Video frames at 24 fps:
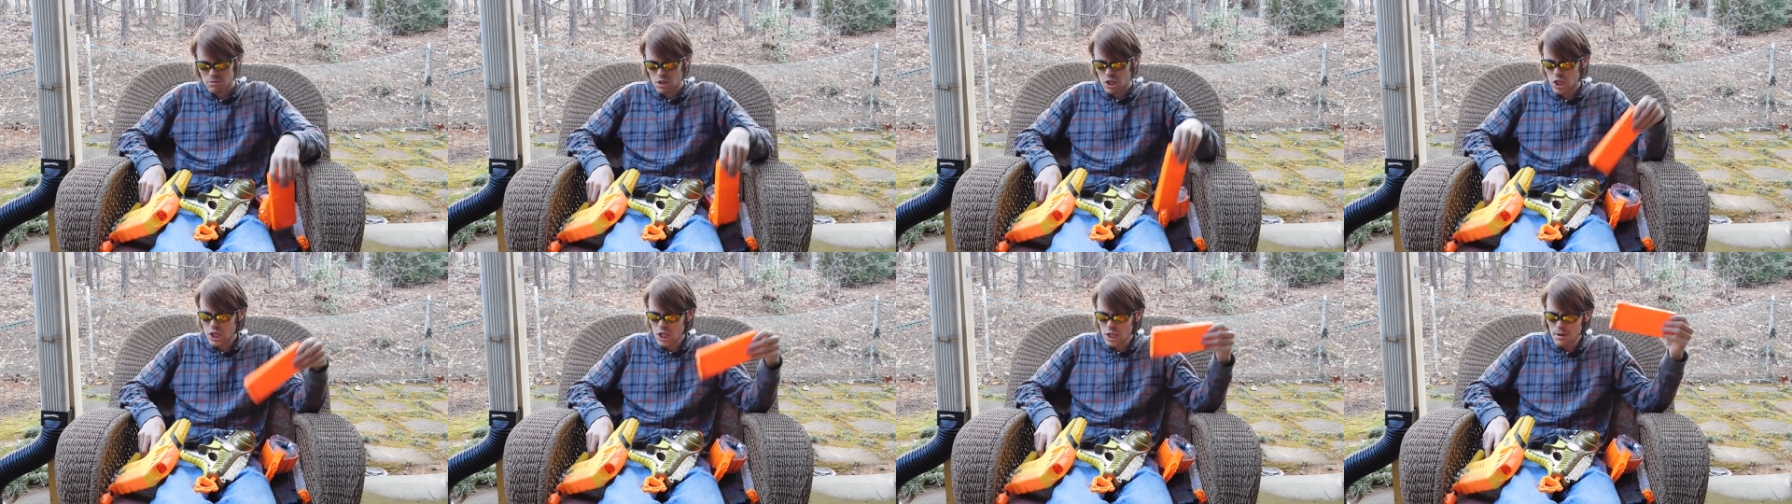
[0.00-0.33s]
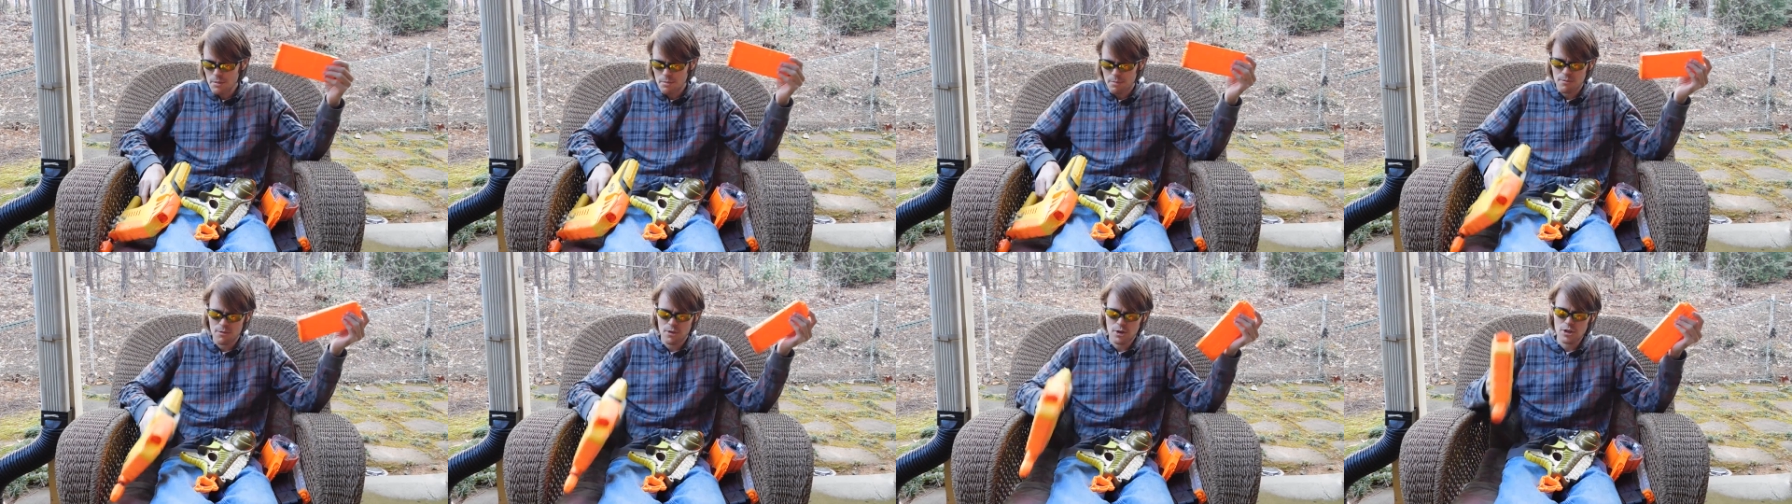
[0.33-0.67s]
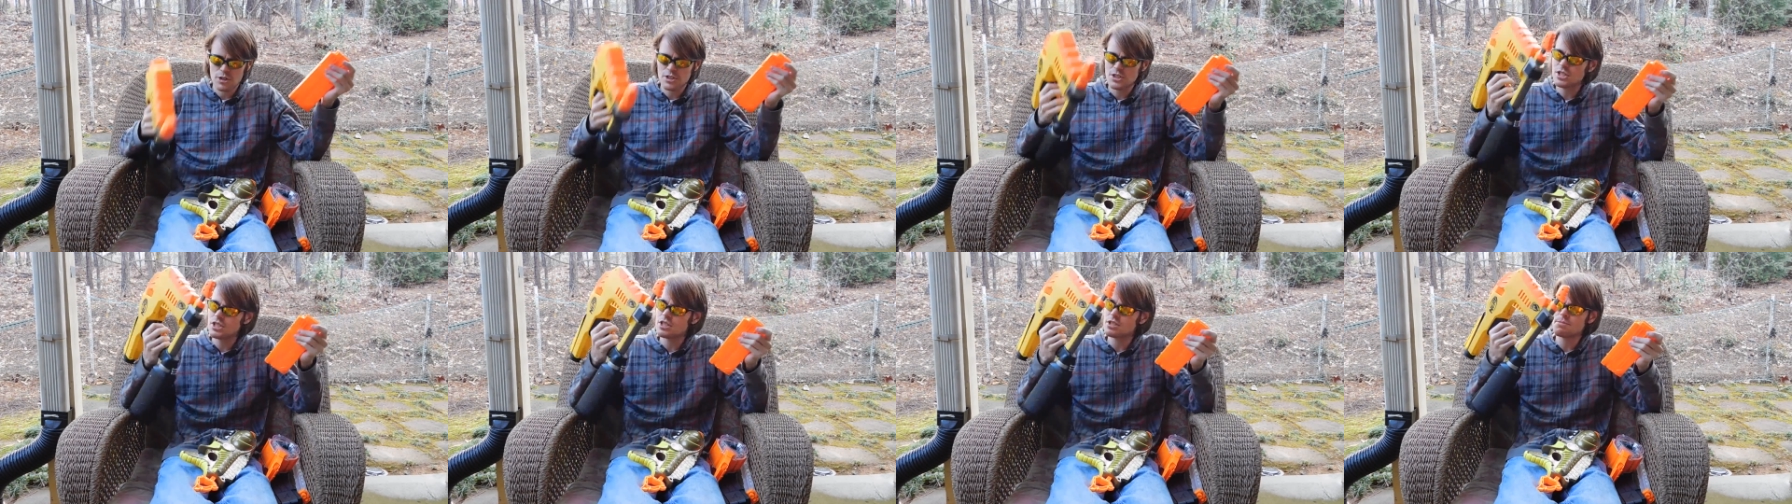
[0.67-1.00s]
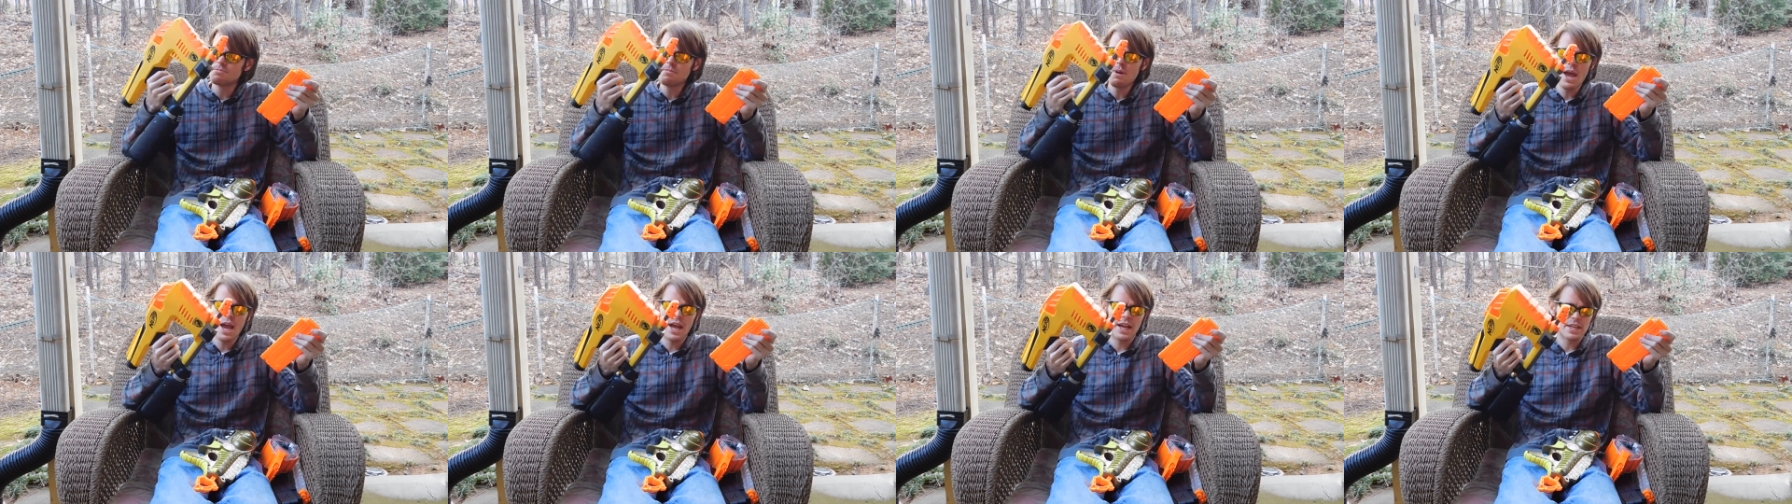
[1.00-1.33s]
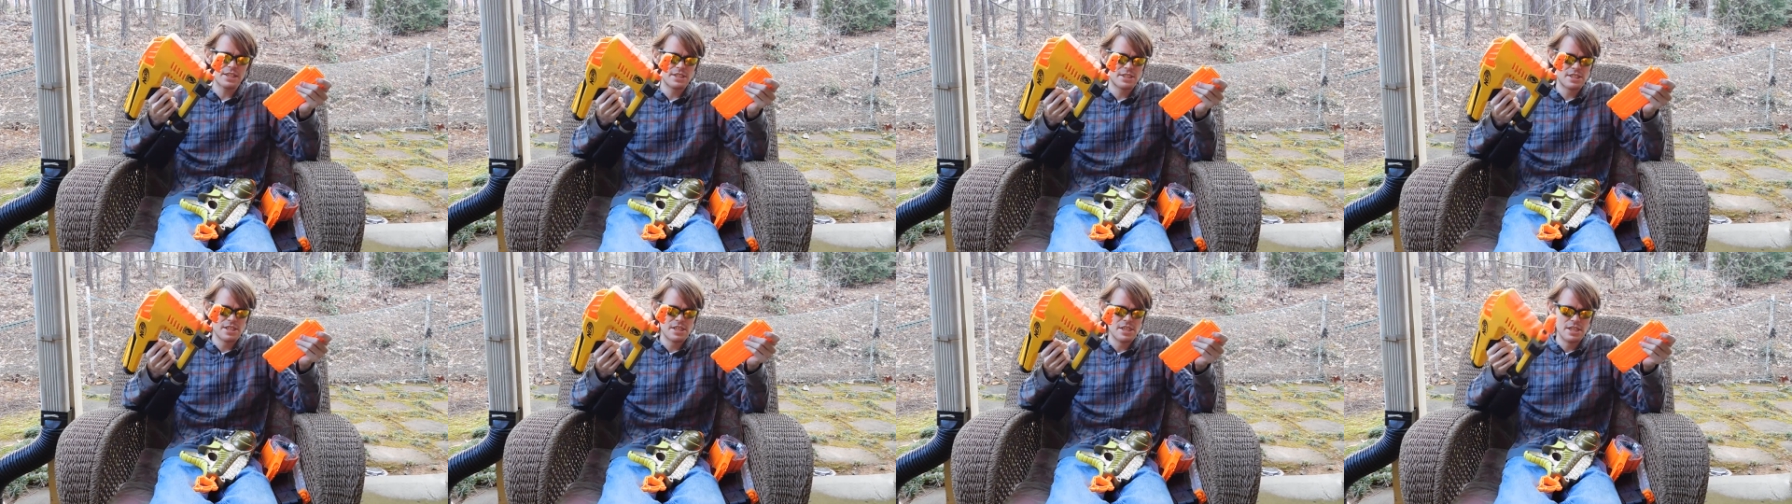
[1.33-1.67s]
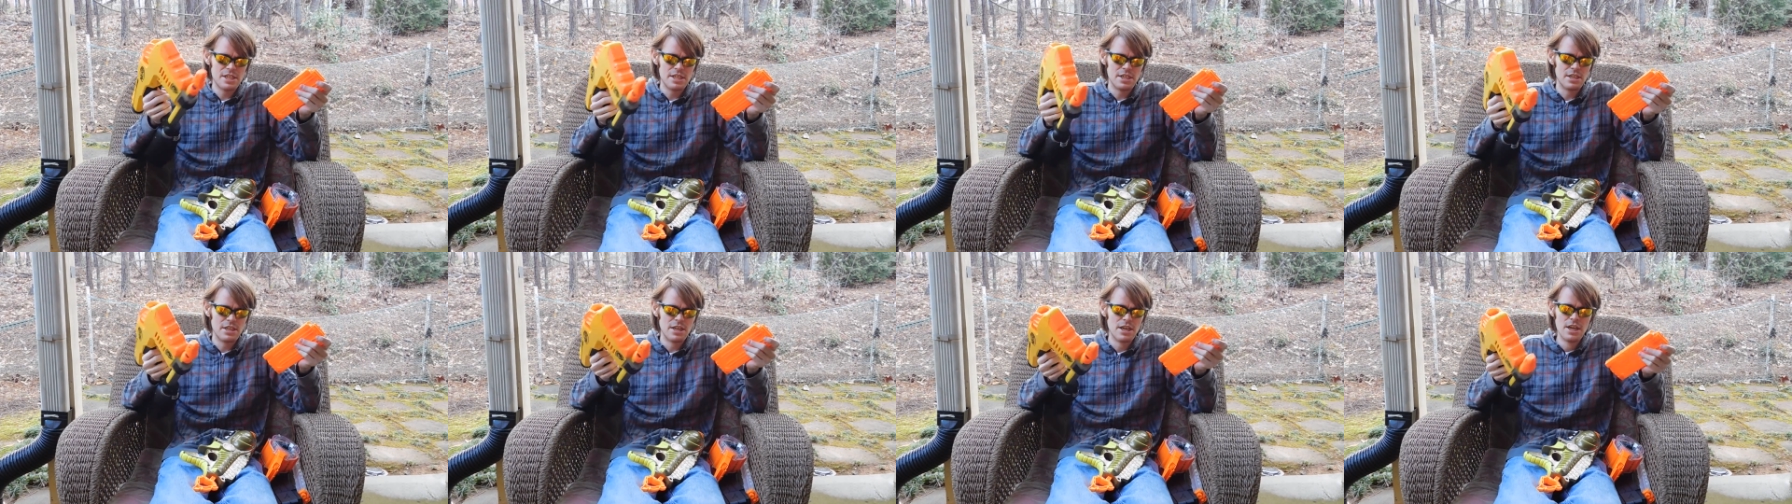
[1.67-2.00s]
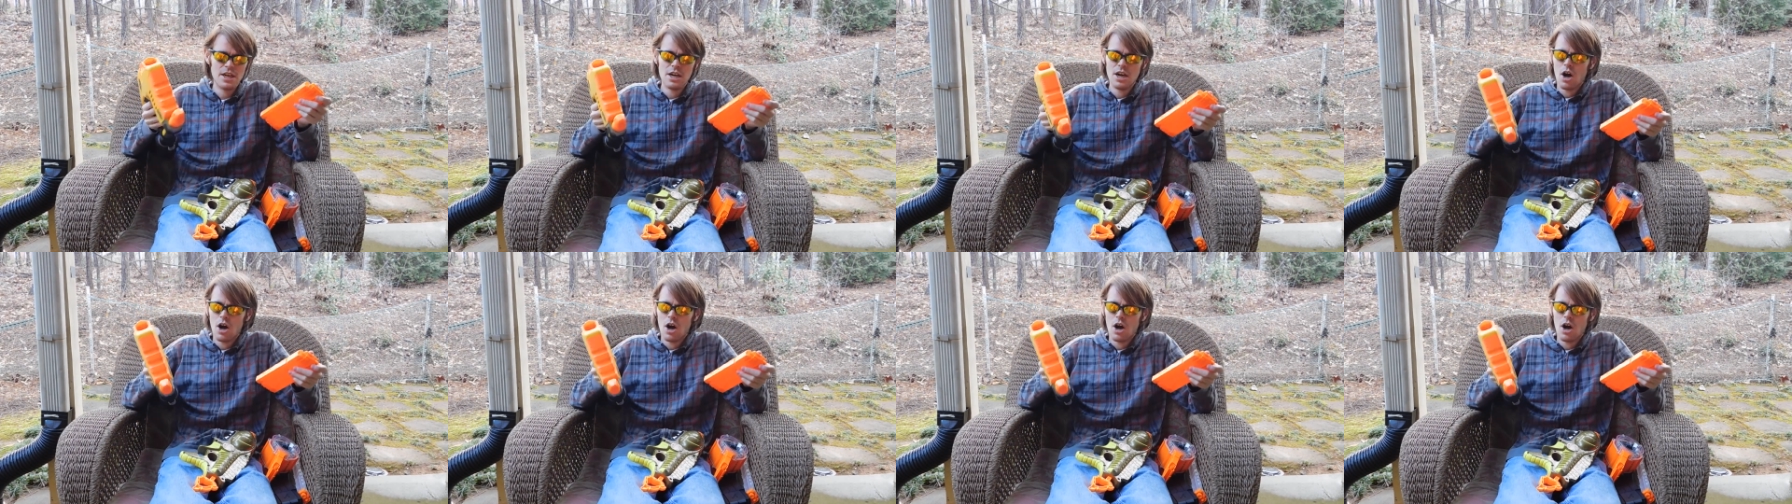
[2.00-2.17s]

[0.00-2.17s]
clip versus magazine.